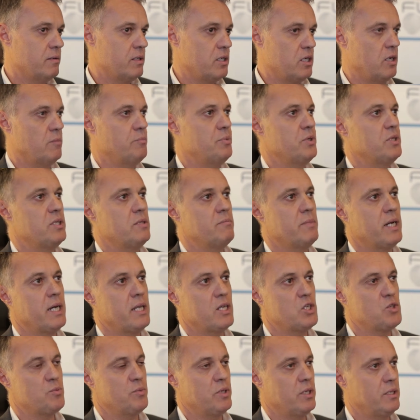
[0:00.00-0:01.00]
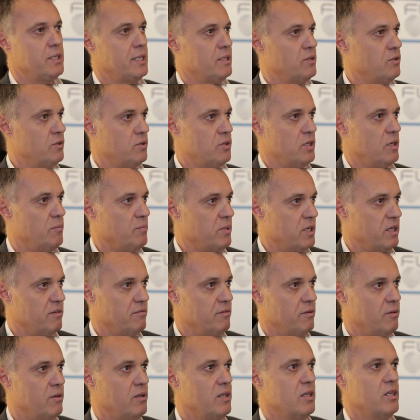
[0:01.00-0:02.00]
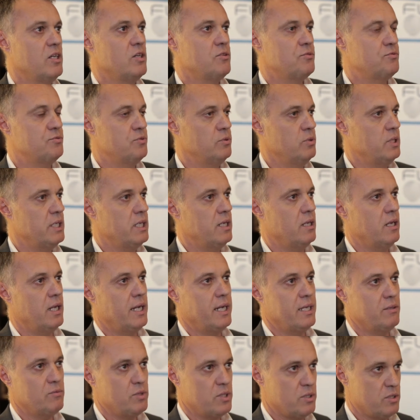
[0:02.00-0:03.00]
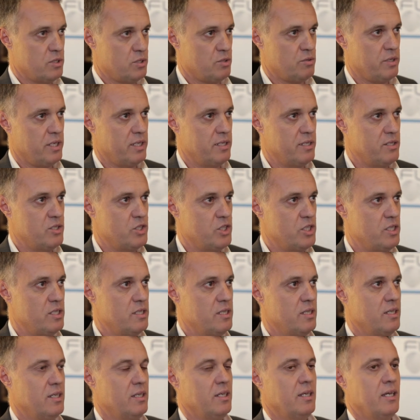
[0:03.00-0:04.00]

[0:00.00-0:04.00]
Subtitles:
company management at the top level fully aligned with the strategy